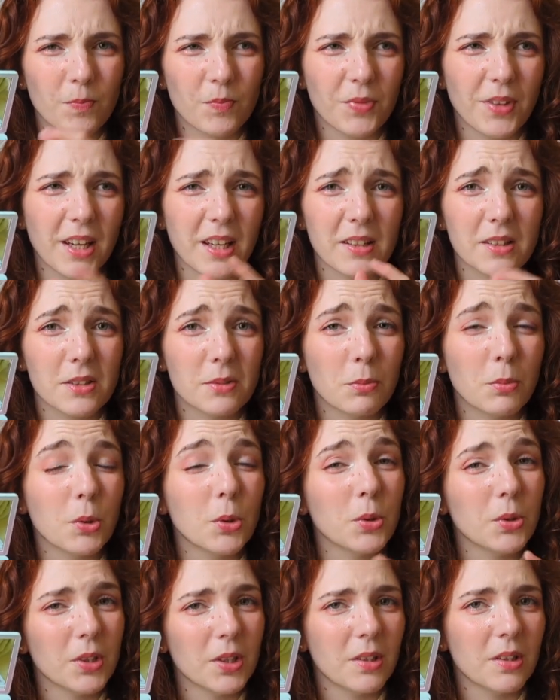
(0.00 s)
like
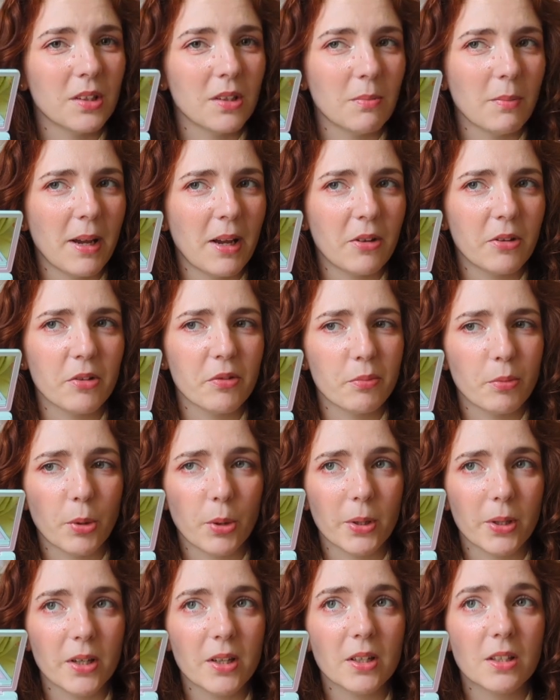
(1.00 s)
small an amount of
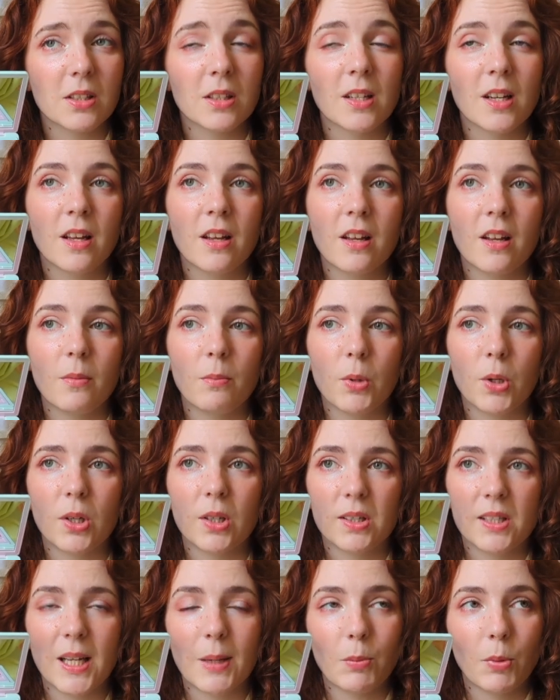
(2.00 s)
product,
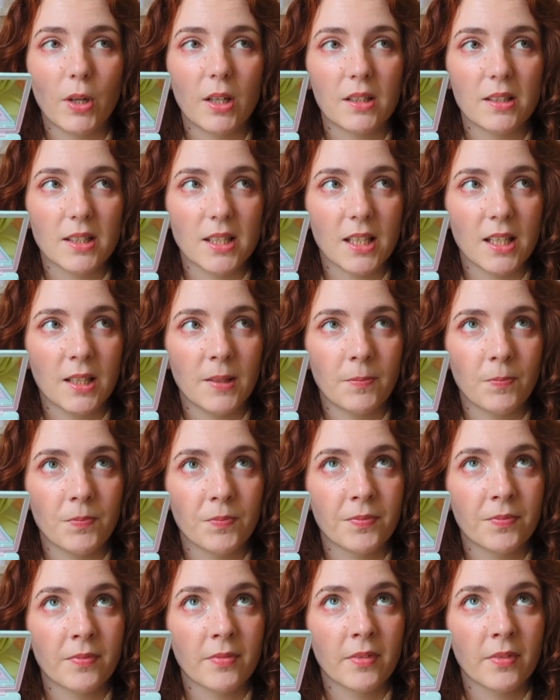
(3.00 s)
because I pressed in